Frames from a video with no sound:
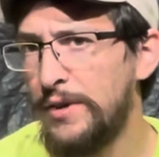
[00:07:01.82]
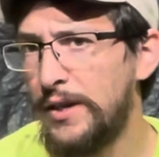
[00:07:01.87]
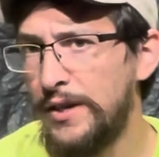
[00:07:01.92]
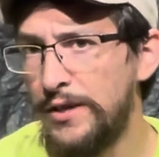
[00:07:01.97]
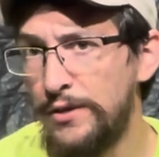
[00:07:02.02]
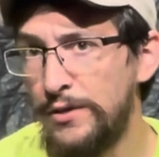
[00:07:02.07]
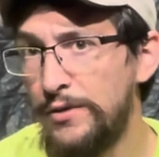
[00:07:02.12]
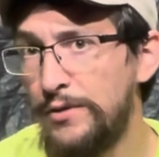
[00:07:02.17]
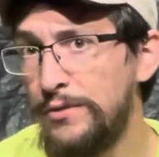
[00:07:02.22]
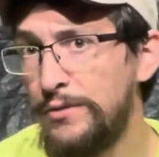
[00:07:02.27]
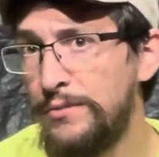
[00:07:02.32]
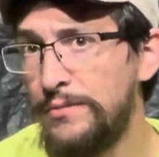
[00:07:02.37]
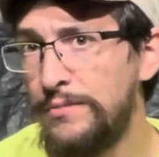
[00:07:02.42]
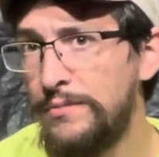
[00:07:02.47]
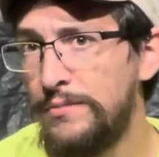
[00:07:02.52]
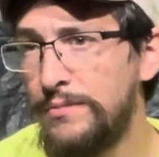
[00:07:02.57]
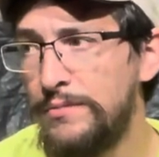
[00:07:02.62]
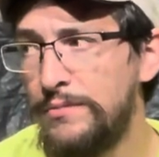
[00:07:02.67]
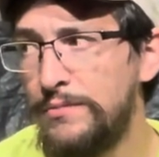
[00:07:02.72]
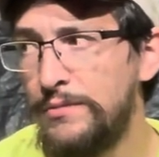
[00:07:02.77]
I knew
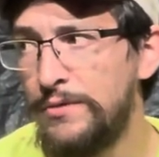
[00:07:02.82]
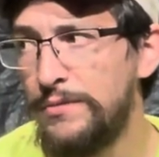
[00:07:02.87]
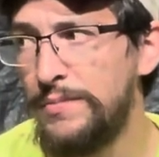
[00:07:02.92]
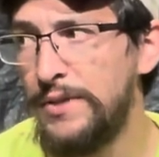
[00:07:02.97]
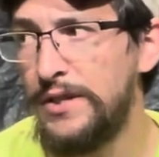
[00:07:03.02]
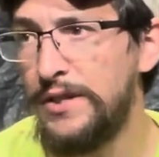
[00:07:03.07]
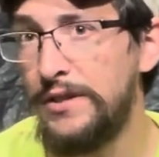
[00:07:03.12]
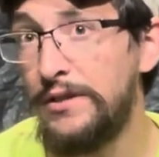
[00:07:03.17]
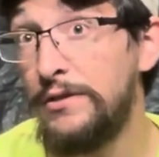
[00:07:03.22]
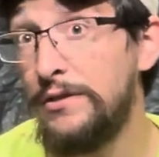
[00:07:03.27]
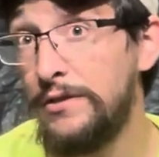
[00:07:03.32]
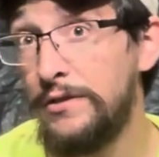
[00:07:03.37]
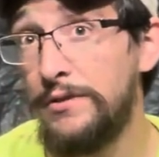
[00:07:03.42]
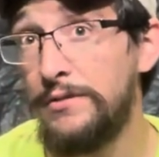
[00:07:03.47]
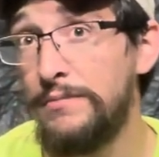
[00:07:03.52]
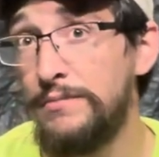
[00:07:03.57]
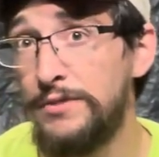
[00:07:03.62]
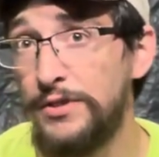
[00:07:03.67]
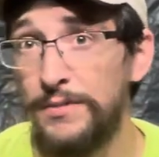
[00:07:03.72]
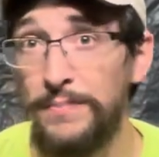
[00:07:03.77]
would be good
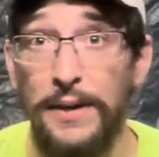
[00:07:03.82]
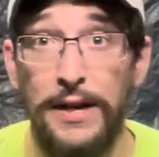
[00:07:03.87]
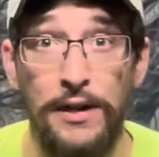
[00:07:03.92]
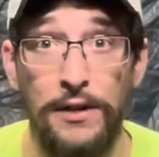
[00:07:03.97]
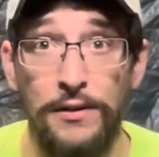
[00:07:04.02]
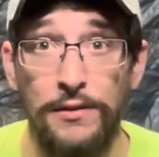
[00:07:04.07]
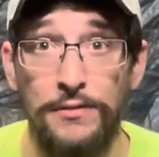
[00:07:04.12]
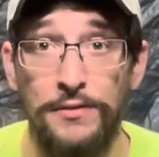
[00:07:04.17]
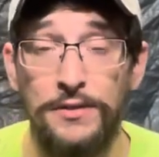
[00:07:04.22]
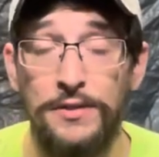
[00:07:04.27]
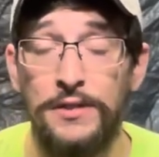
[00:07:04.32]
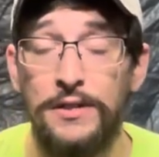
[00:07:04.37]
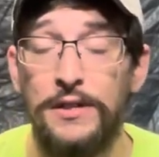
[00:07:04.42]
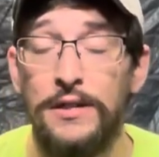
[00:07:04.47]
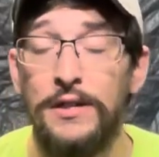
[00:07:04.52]
spares,